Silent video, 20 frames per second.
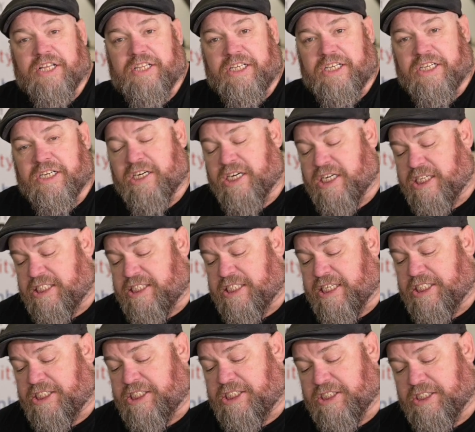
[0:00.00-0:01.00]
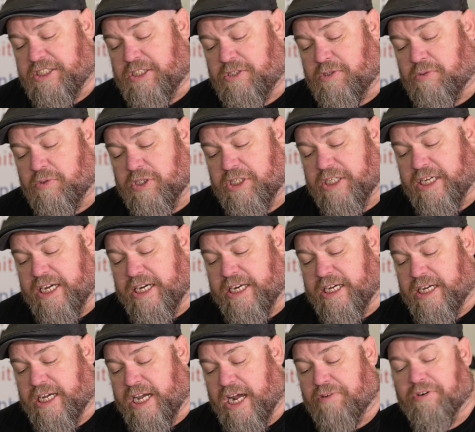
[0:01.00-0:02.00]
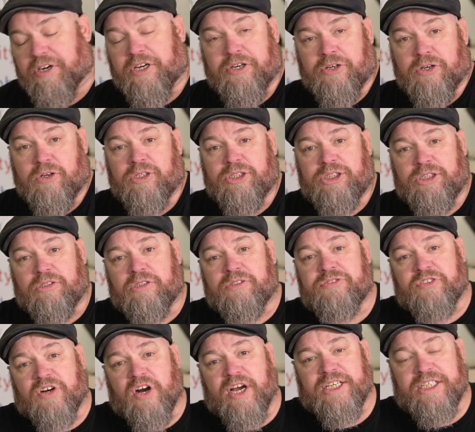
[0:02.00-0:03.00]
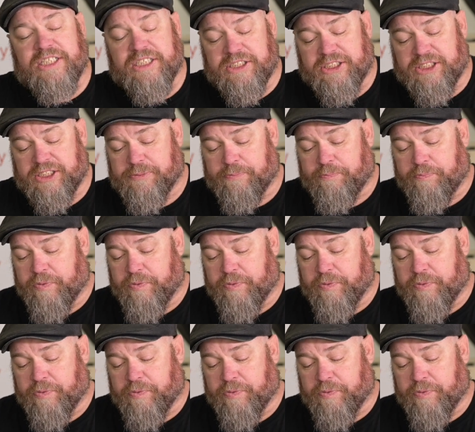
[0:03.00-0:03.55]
the accreditation coordinator and record your findings.